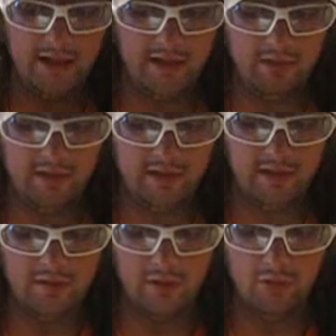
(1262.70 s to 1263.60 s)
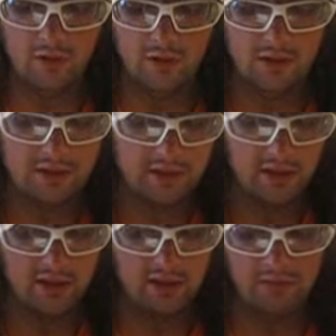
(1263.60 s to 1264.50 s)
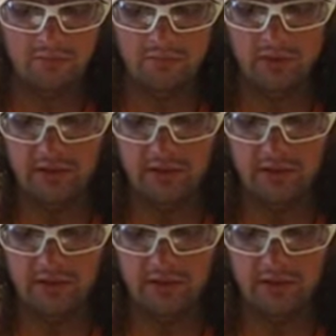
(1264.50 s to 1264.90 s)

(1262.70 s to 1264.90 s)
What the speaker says: to see if it works. But,